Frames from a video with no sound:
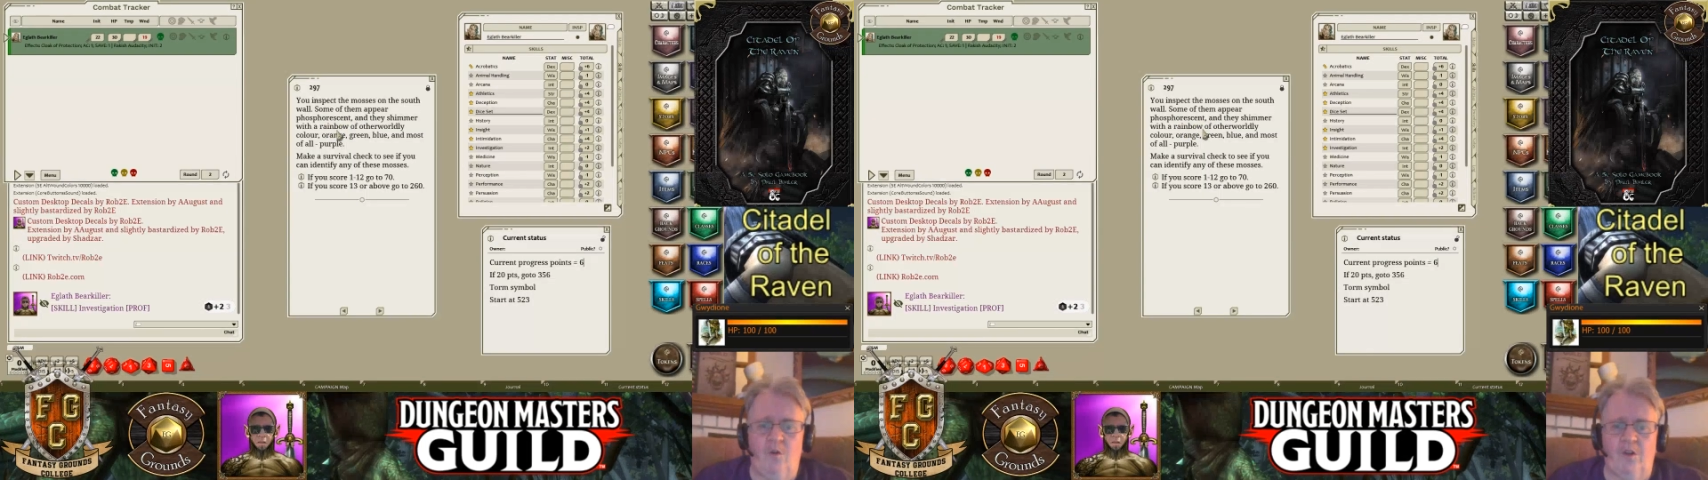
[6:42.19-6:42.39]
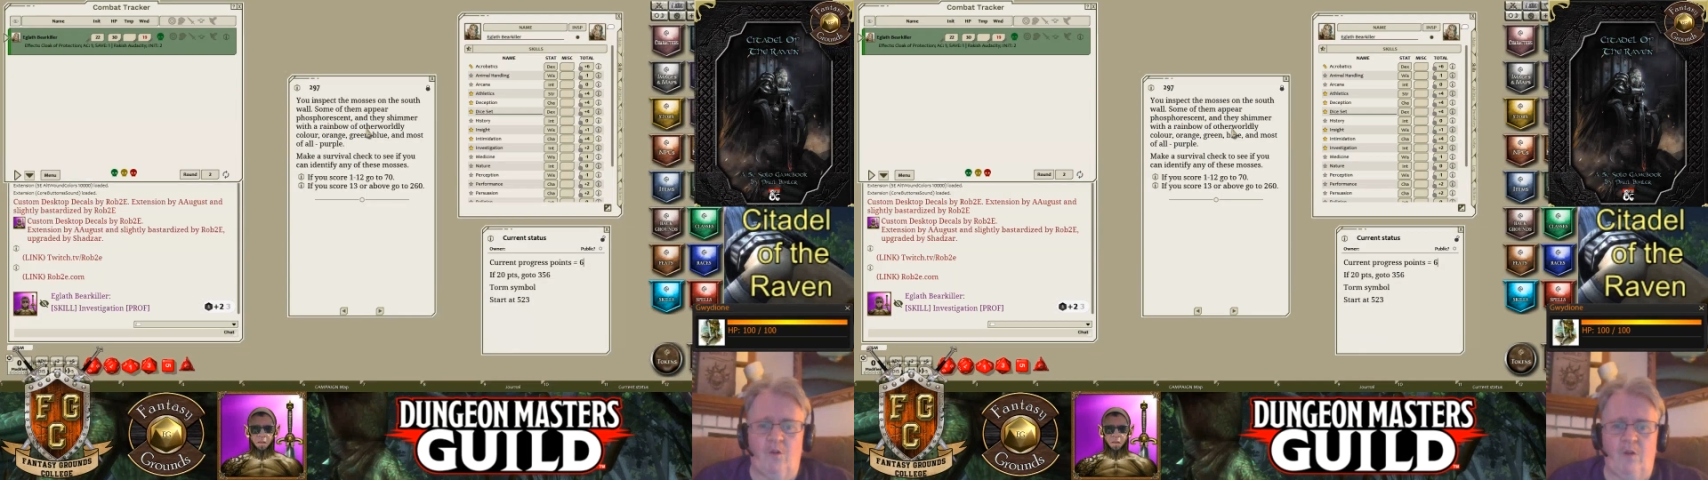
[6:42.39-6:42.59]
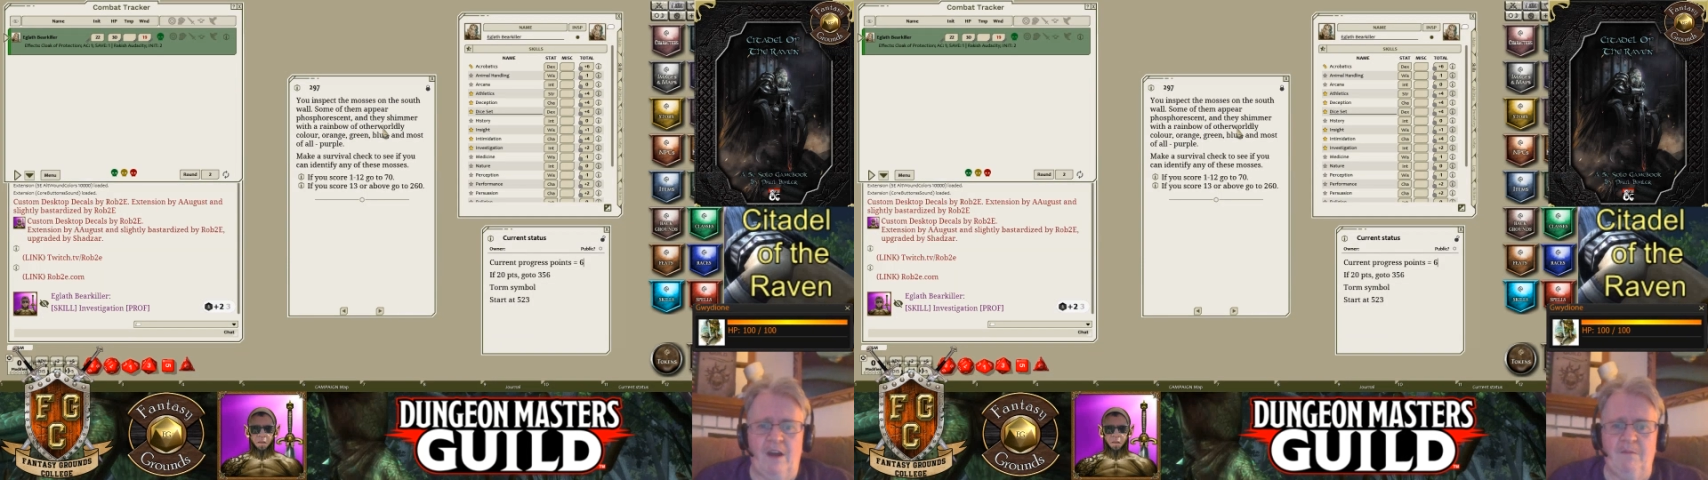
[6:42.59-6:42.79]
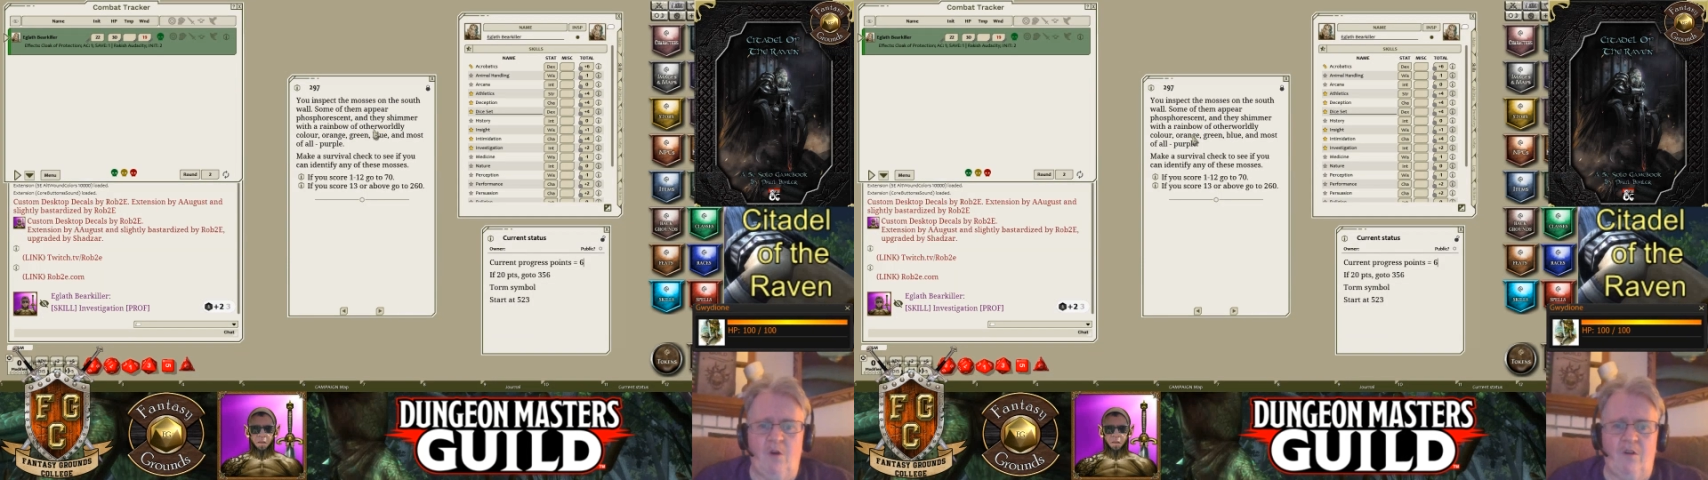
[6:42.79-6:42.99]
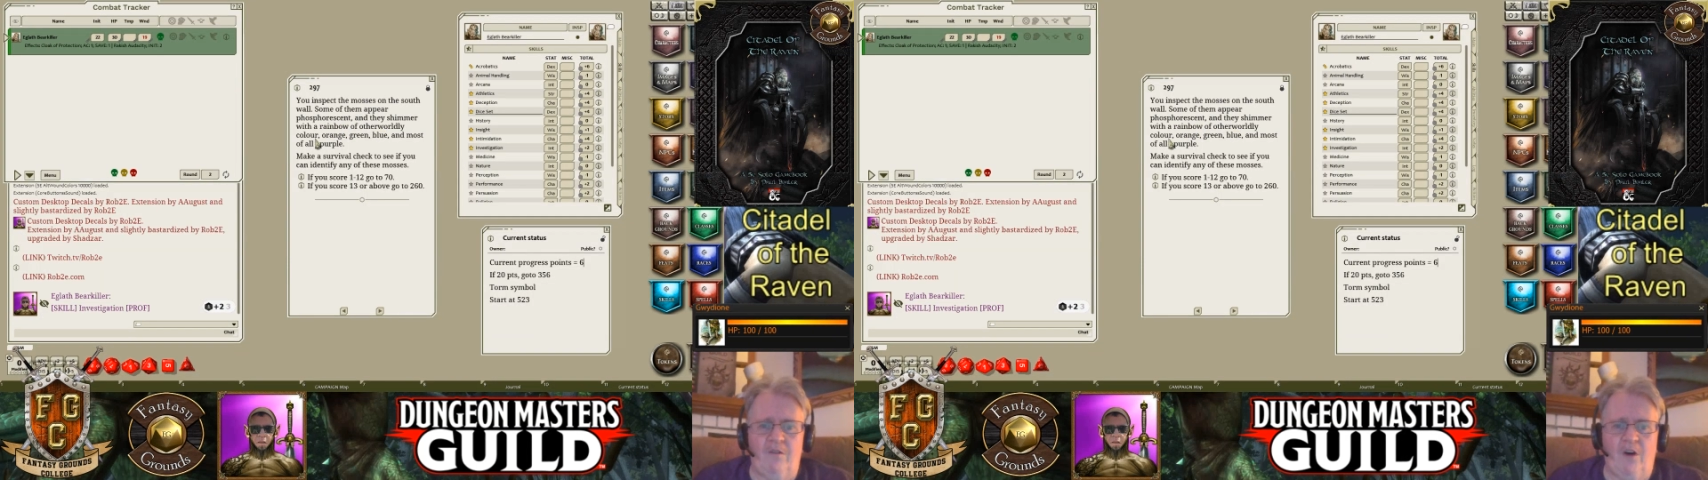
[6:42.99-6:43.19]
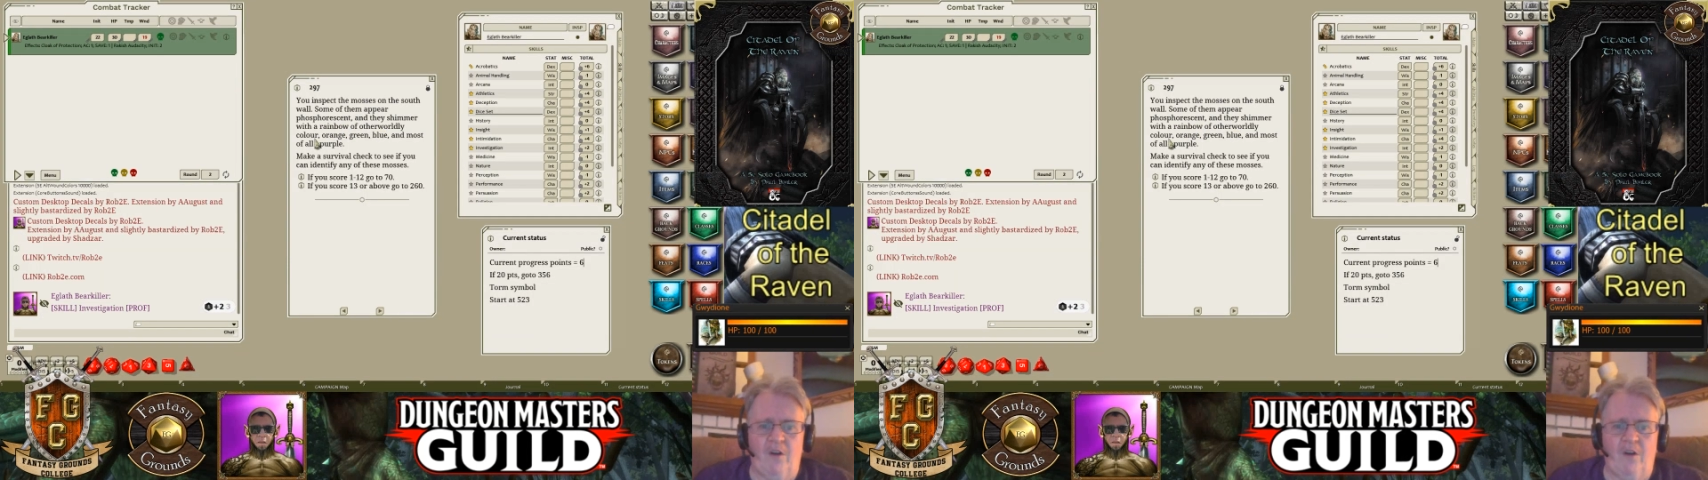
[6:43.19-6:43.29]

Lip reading: with a rainbow of